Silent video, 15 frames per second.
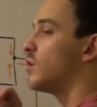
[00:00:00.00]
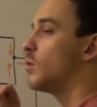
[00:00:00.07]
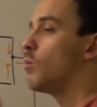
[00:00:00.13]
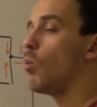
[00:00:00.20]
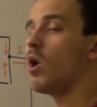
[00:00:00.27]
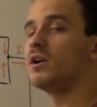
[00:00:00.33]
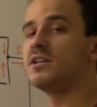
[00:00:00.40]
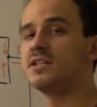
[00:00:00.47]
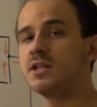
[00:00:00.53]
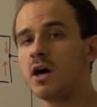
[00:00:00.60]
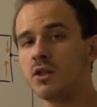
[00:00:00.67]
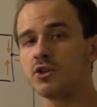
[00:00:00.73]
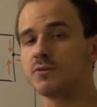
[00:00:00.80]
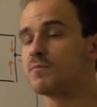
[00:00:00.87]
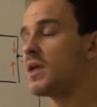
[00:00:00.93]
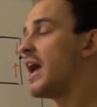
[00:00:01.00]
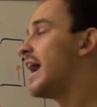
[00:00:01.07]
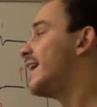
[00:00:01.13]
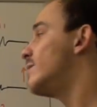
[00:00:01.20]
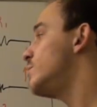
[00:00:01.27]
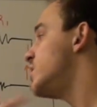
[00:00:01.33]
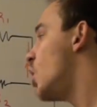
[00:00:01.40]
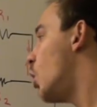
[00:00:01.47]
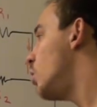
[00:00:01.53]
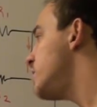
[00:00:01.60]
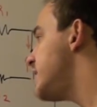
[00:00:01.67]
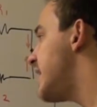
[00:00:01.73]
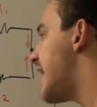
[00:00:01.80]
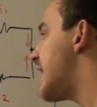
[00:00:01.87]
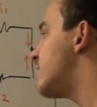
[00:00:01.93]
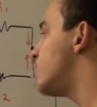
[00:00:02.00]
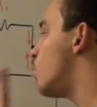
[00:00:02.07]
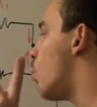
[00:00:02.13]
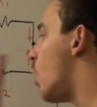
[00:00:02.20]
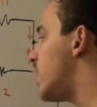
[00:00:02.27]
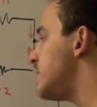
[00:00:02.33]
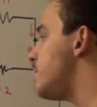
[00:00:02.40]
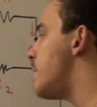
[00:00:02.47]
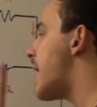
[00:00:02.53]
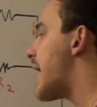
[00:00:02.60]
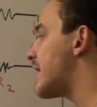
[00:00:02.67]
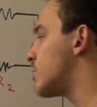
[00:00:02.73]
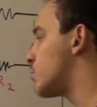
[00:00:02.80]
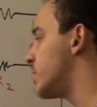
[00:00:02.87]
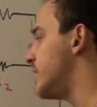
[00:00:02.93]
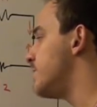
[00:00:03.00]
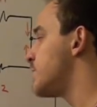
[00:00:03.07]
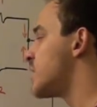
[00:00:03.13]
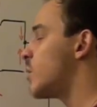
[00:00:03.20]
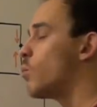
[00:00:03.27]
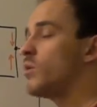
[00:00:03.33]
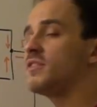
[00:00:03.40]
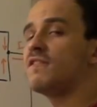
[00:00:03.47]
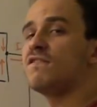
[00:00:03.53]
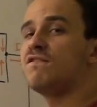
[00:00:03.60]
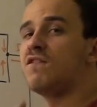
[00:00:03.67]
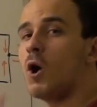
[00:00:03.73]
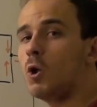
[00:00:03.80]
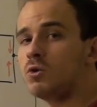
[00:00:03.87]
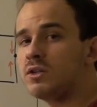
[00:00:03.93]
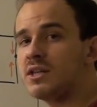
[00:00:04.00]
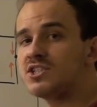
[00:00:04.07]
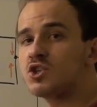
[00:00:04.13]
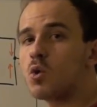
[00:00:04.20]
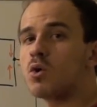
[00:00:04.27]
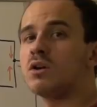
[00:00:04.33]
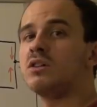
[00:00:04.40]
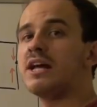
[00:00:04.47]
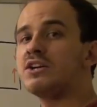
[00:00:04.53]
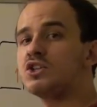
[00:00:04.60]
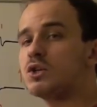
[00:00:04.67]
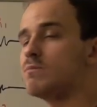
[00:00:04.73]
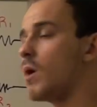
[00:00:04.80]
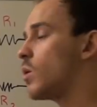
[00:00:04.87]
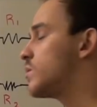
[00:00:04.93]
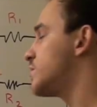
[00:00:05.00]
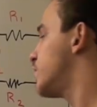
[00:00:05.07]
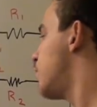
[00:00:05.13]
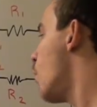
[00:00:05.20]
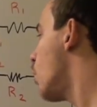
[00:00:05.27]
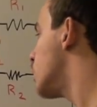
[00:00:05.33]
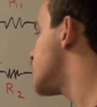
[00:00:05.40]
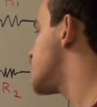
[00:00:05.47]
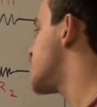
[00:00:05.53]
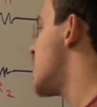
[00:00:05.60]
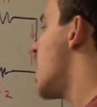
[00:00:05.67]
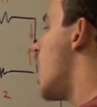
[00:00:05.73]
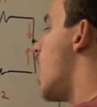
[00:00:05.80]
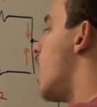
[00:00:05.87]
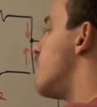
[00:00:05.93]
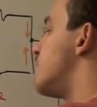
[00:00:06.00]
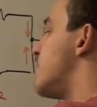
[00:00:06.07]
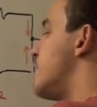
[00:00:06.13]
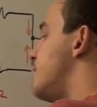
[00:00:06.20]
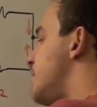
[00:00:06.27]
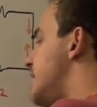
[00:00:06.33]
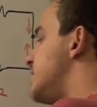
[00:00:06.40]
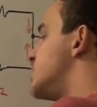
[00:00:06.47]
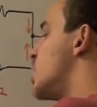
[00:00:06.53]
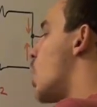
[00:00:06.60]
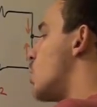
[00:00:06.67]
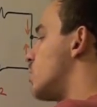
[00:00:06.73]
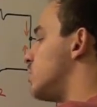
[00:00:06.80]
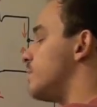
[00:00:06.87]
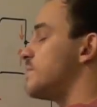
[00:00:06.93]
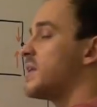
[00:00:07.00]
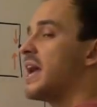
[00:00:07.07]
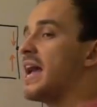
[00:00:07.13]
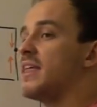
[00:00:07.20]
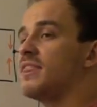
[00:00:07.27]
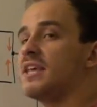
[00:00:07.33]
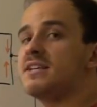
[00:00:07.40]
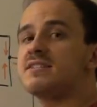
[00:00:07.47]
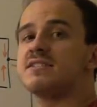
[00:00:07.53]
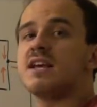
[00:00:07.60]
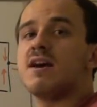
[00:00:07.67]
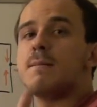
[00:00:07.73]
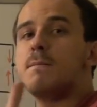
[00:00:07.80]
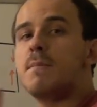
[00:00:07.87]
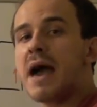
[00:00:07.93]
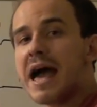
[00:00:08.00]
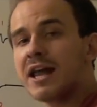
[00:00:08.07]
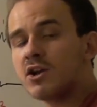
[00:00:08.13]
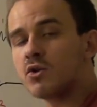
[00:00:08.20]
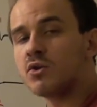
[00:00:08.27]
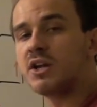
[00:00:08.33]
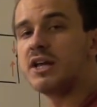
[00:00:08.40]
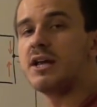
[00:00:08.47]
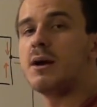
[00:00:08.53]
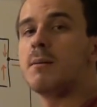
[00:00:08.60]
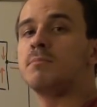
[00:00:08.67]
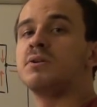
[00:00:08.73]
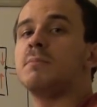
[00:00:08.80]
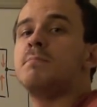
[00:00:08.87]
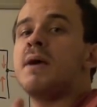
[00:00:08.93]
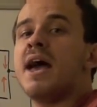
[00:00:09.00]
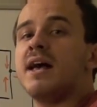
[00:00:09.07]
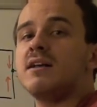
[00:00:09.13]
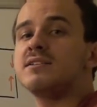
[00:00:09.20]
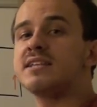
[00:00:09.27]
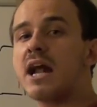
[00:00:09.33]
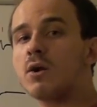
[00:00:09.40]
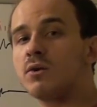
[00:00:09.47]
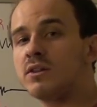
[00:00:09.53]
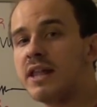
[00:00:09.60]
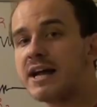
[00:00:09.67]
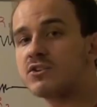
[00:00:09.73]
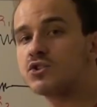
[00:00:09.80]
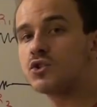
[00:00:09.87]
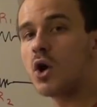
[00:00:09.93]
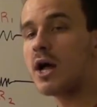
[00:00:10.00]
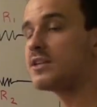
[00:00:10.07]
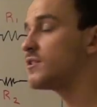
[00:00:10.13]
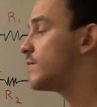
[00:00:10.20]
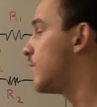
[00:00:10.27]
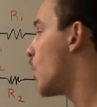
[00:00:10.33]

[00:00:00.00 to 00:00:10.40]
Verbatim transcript: from one another. And we only have one battery with a voltage or electromotive force of V total. And this battery propels our electrons